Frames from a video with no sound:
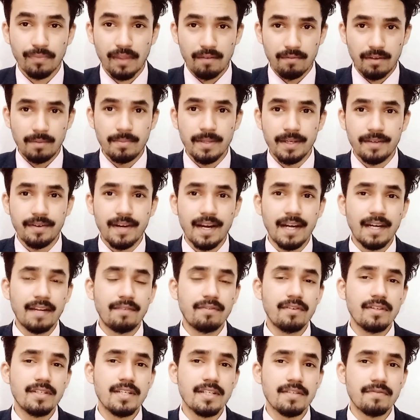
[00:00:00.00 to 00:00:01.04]
will be great if
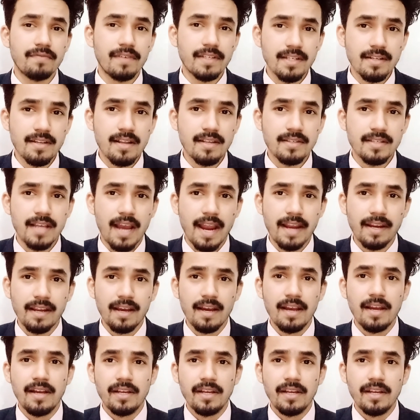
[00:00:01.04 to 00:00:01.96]
you just visit the site,